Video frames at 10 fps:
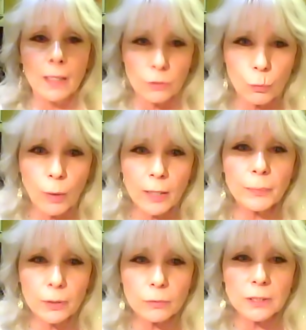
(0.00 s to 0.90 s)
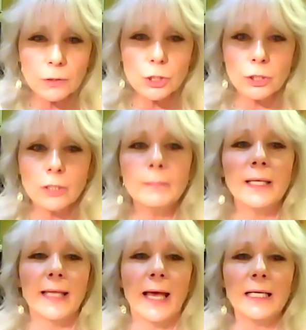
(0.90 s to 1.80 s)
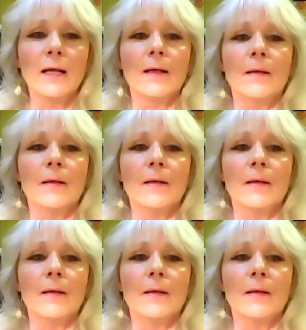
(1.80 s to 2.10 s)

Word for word: You want to put a term on that.